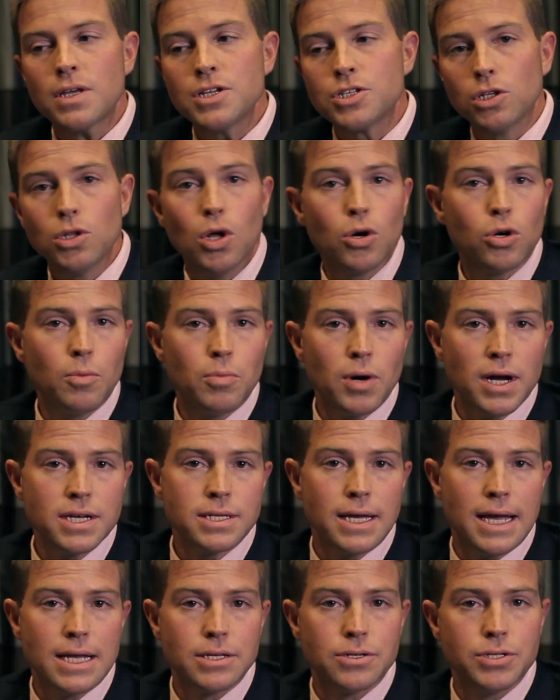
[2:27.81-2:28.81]
It's a local
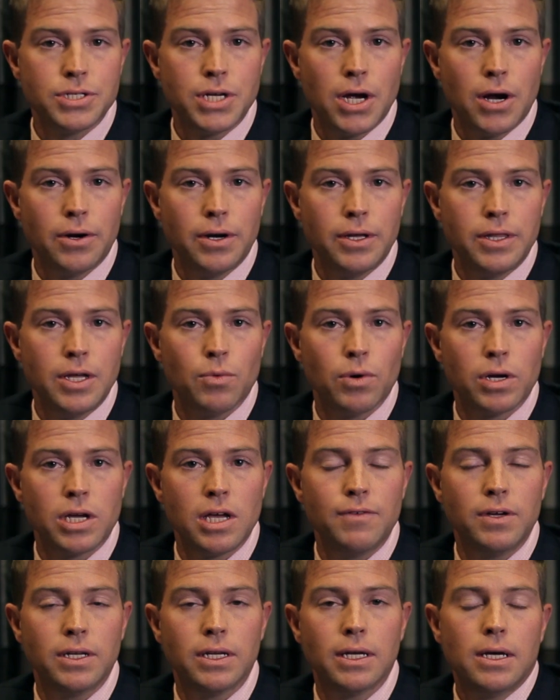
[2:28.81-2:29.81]
breast cancer charity that we're
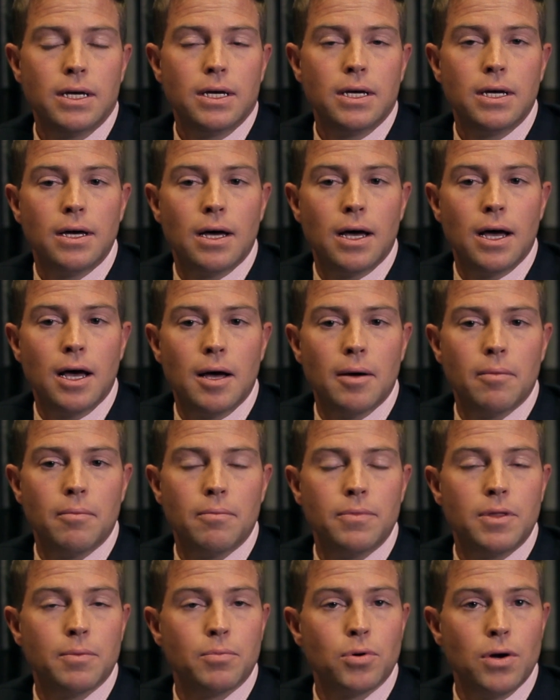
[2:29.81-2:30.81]
giving
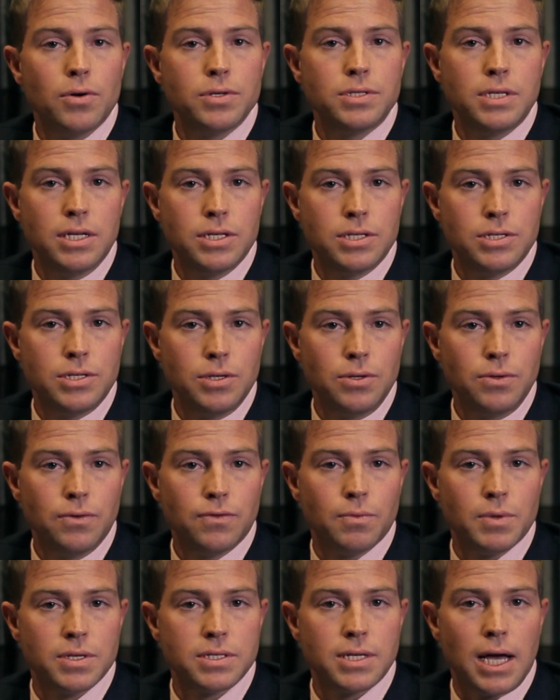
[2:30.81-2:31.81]
um, the proceeds to
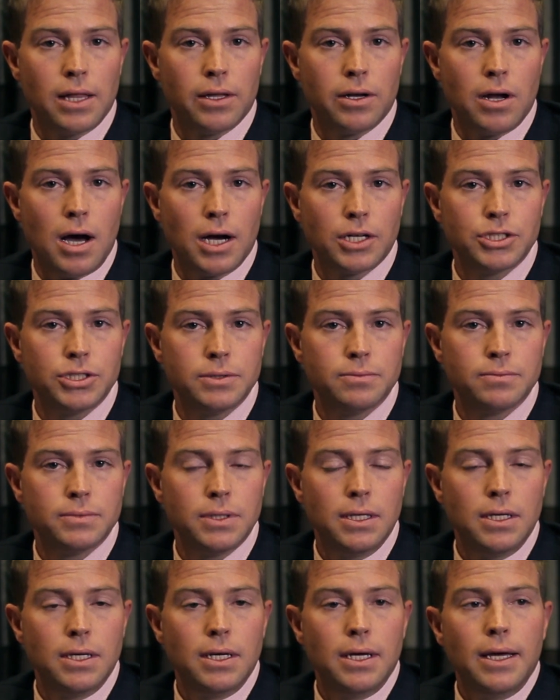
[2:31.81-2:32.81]
from the silent auction.
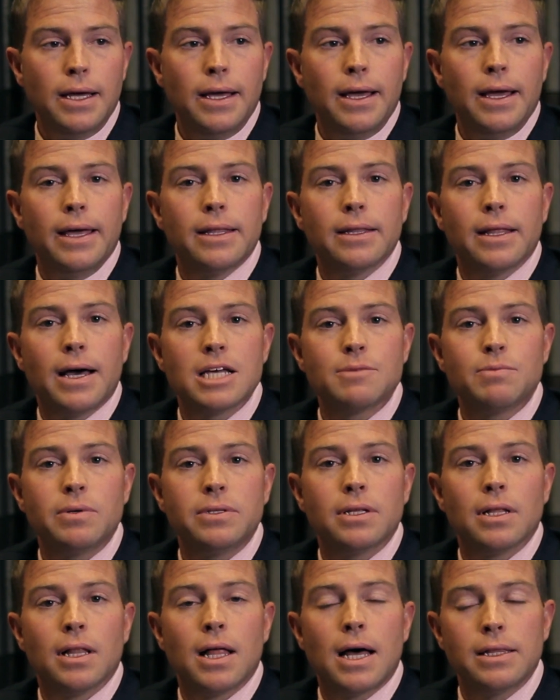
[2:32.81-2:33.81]
And last
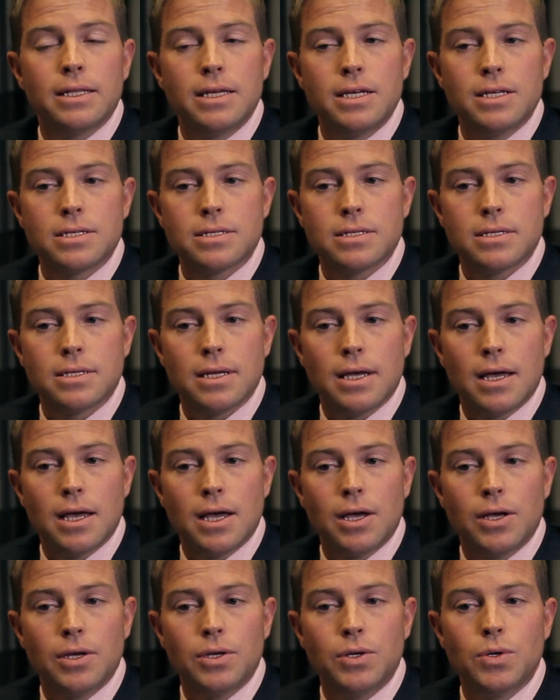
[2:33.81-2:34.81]
but not least,
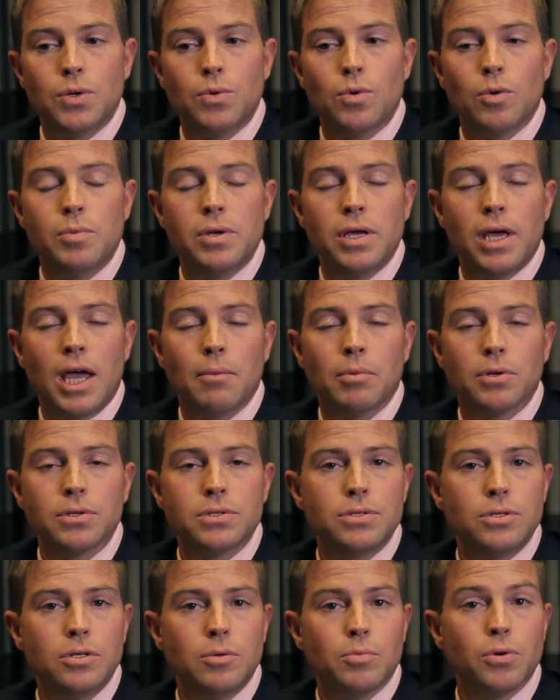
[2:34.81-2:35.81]
uh, you will be able
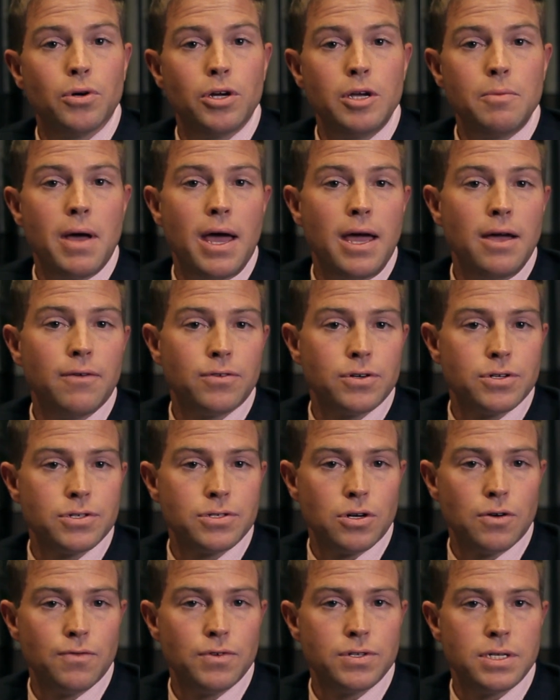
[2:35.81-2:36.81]
to prepay for
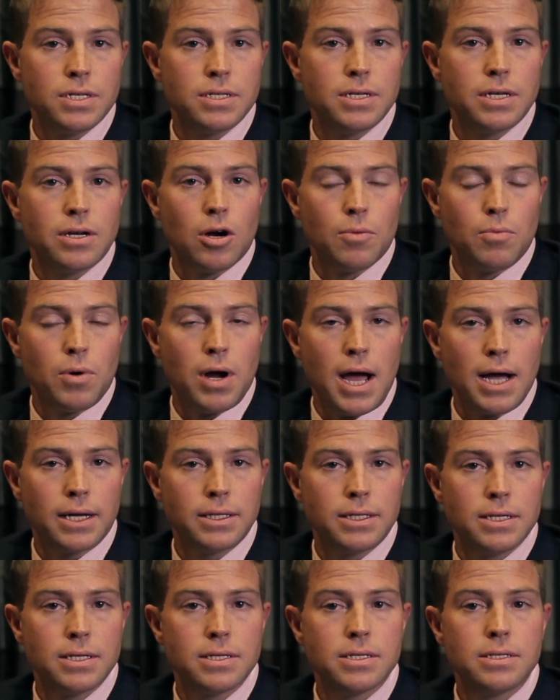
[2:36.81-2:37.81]
services in our
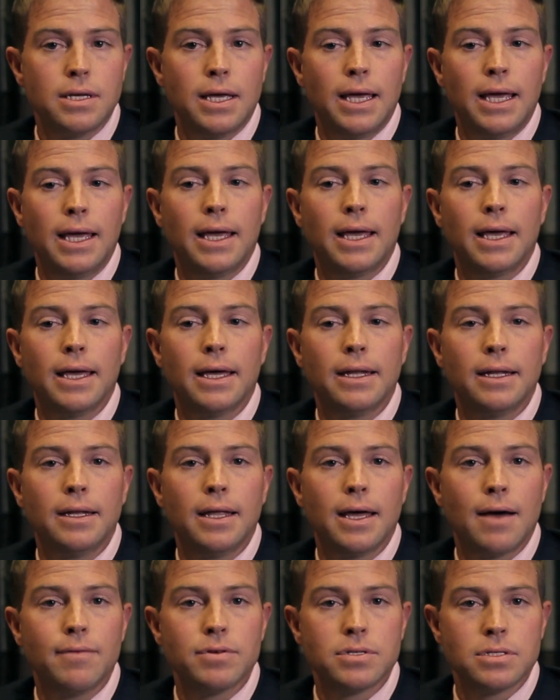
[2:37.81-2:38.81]
practice
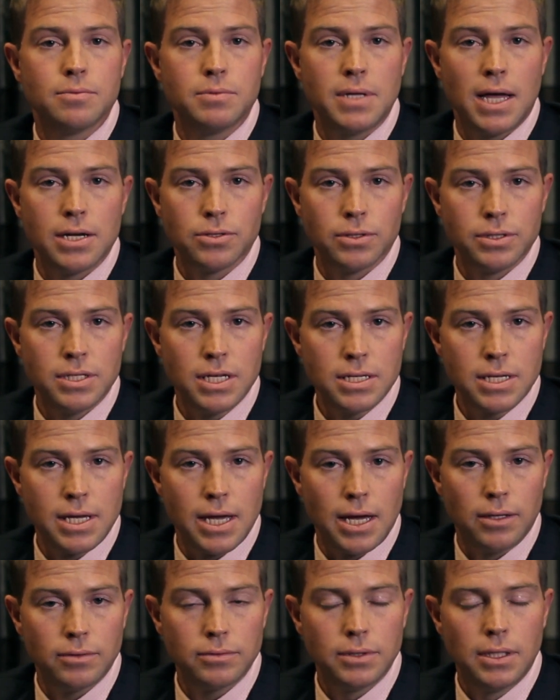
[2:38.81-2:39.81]
and have a substantial
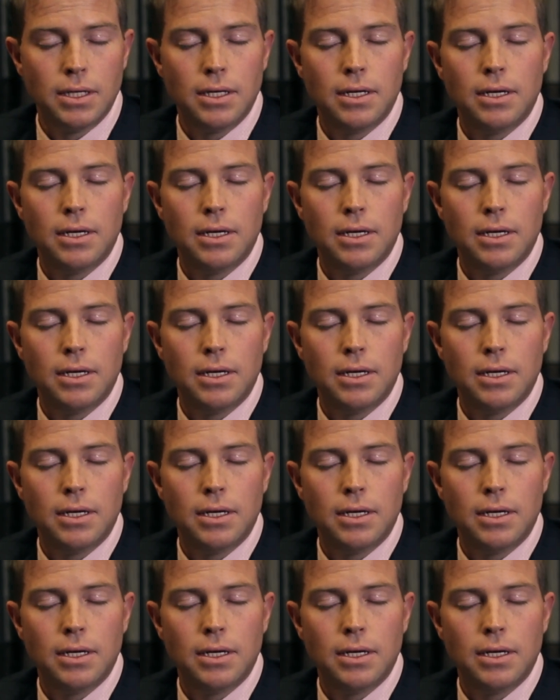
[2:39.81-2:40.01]
discount,